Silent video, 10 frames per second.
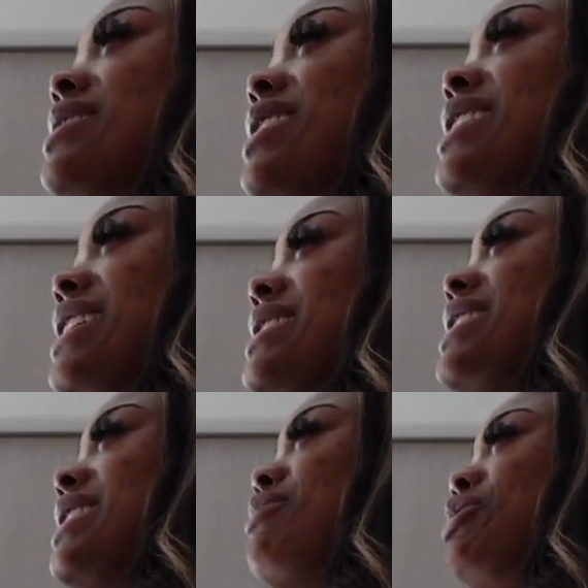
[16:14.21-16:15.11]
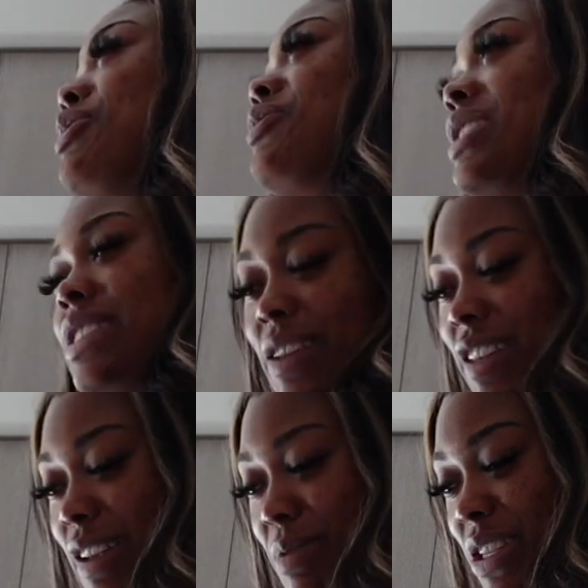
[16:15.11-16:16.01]
can start getting to the real fun stuff
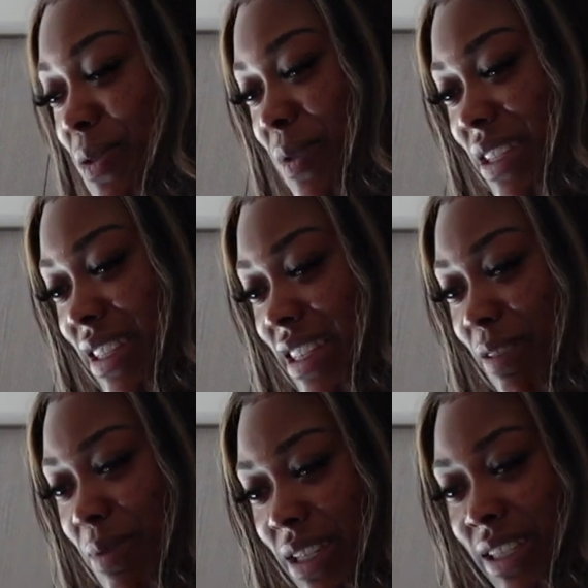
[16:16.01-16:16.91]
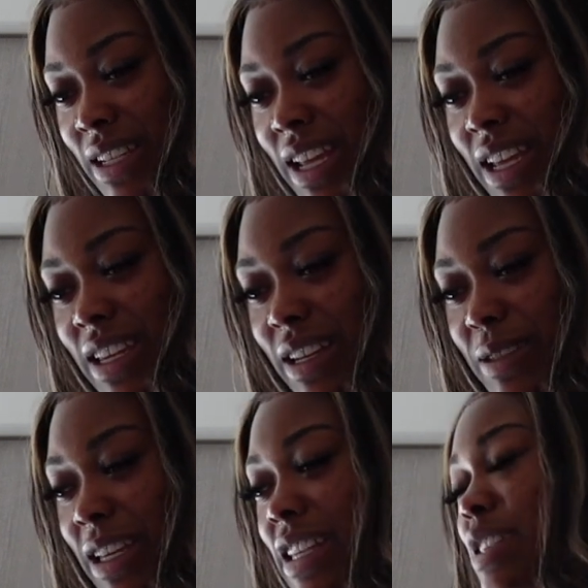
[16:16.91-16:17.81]
that I've been doing right. since I've been, you know, because